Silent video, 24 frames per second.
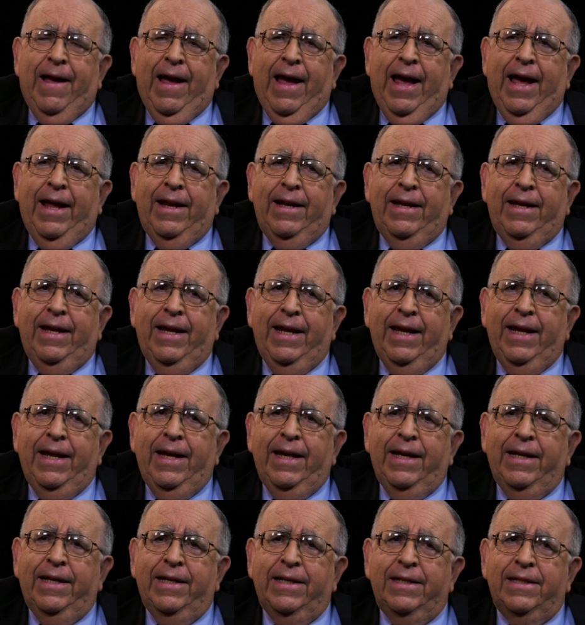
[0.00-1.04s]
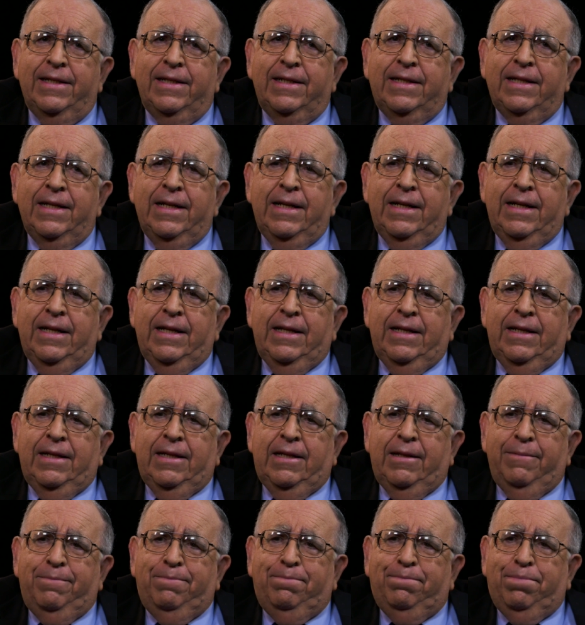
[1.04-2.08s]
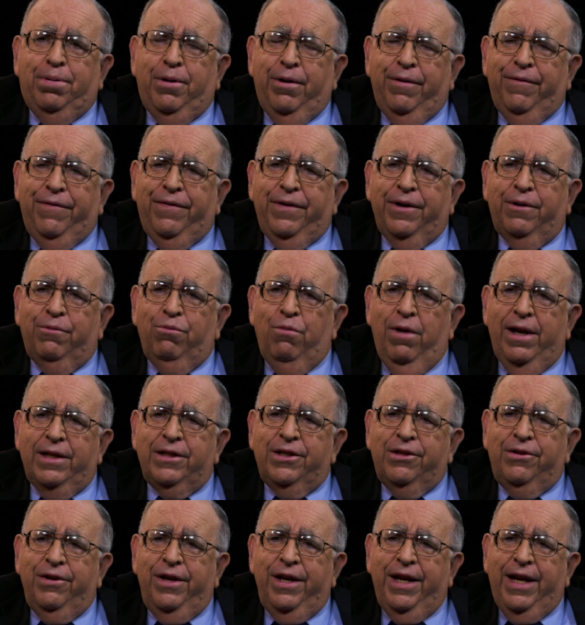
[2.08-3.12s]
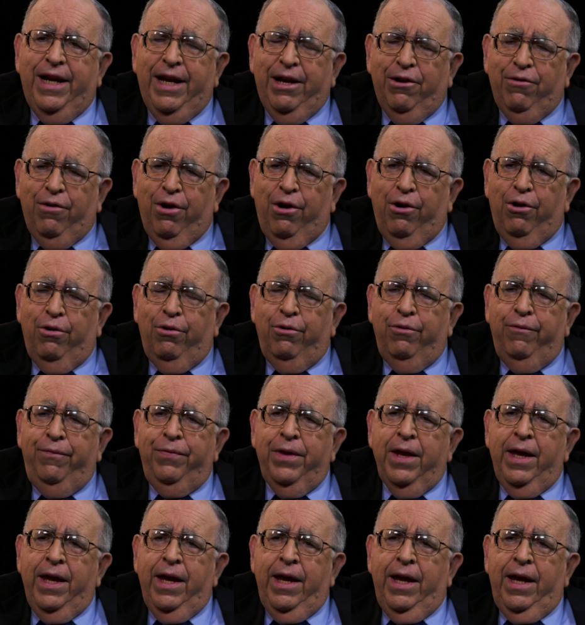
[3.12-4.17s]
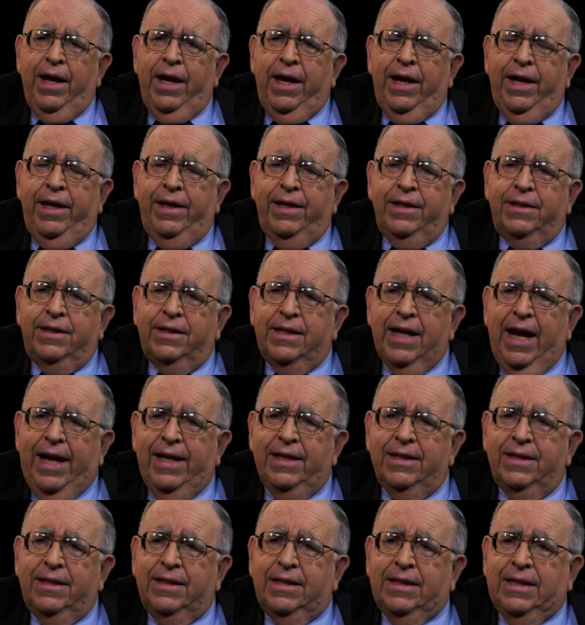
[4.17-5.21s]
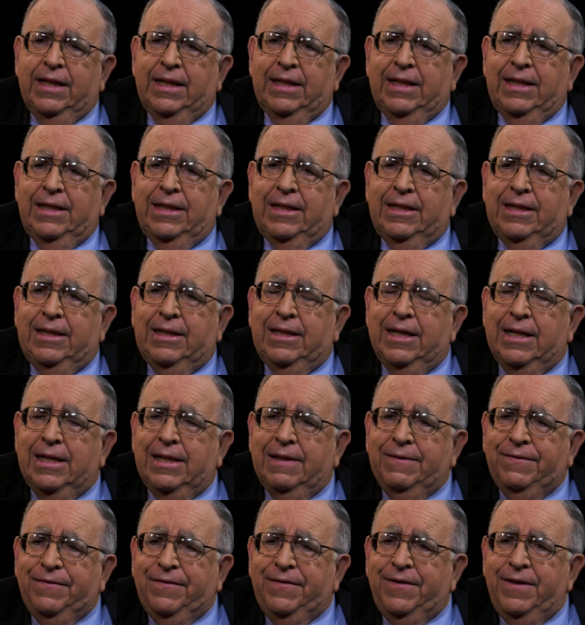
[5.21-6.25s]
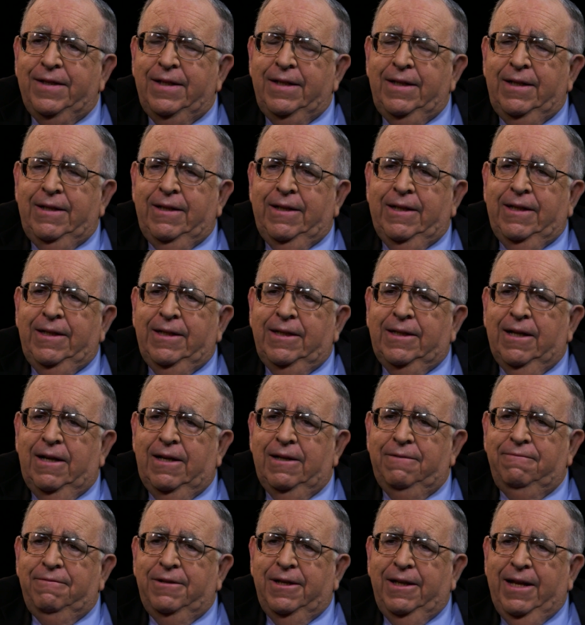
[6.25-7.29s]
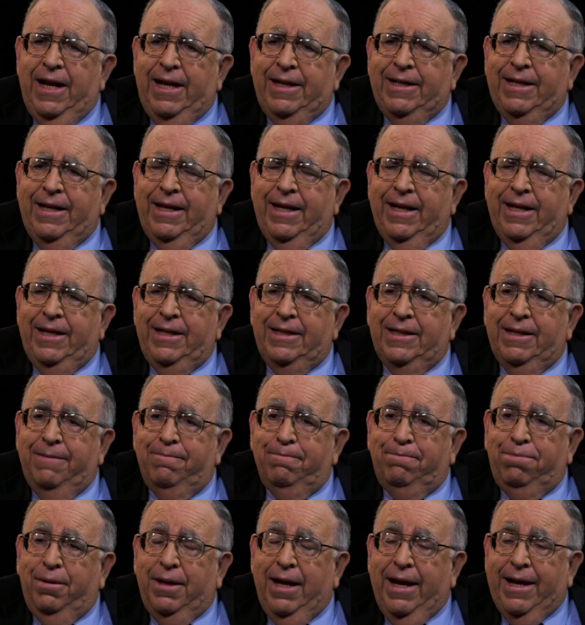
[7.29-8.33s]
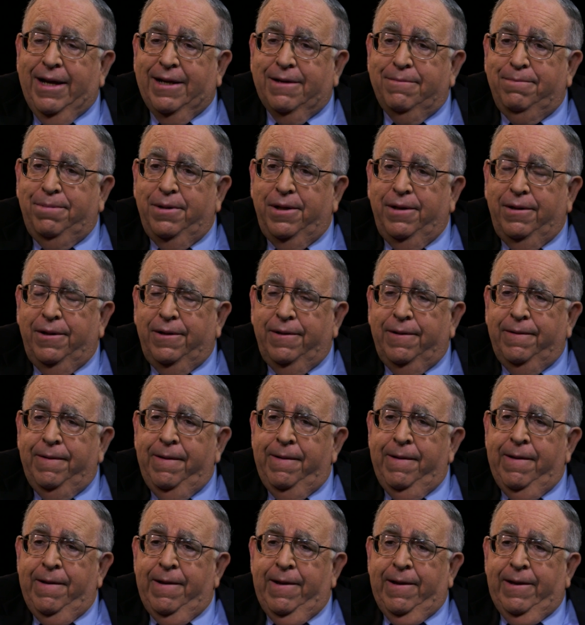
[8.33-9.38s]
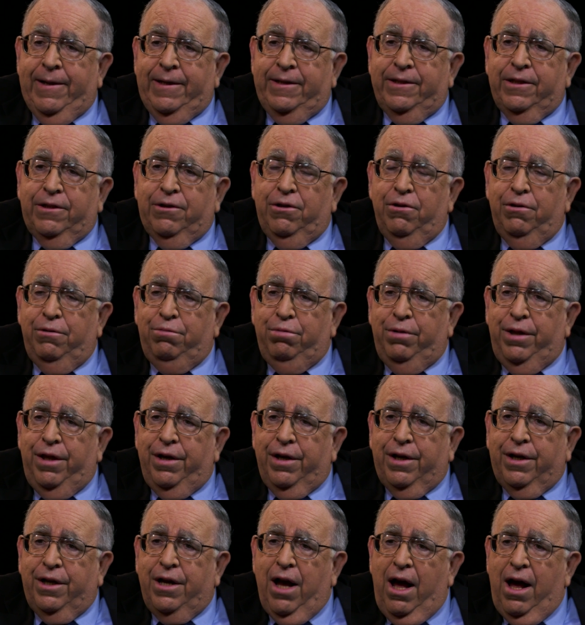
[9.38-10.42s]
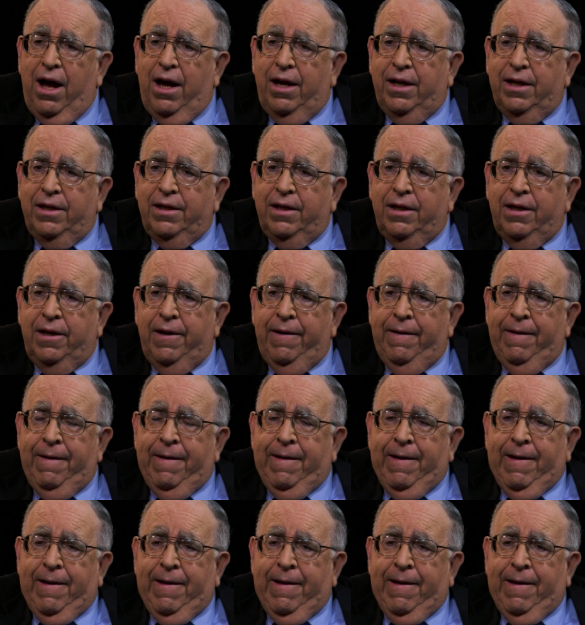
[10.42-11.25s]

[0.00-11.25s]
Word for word: And he is the perfect Western hero in the sense that he's tough, he's unrelenting, he's implacable, he's good with a gun,